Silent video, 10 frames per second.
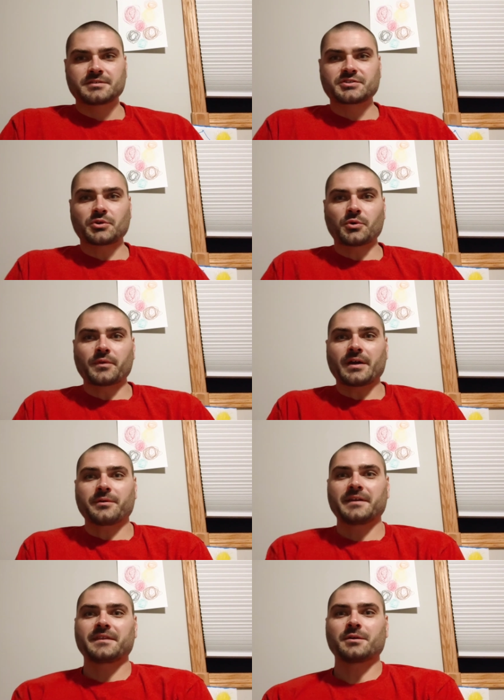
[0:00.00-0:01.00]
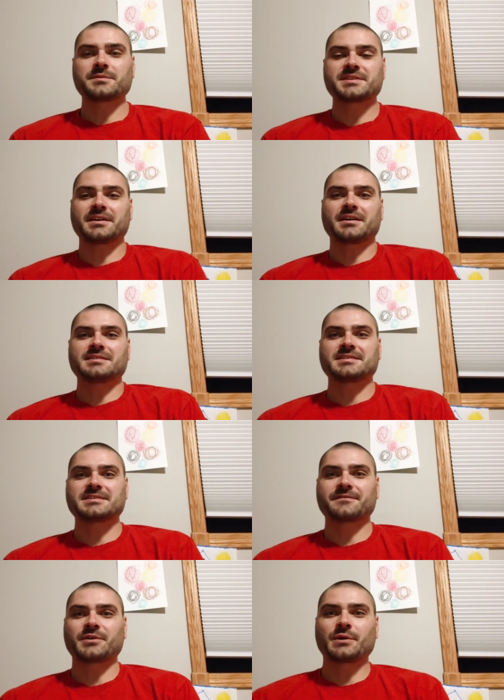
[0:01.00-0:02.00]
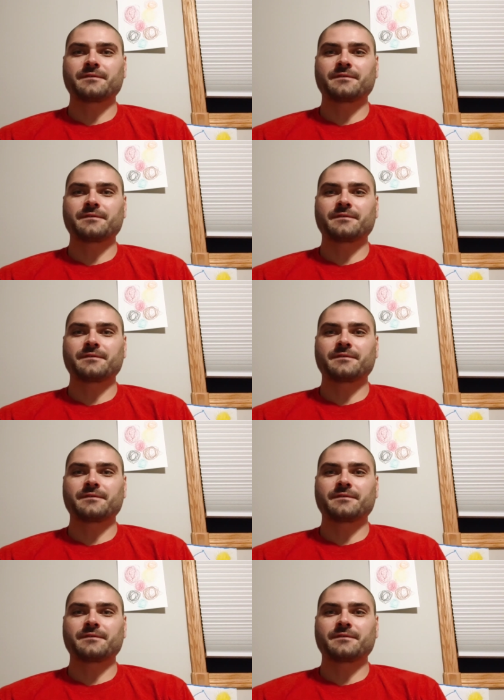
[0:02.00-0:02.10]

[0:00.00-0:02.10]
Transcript: So that right there was it, guys. That's the very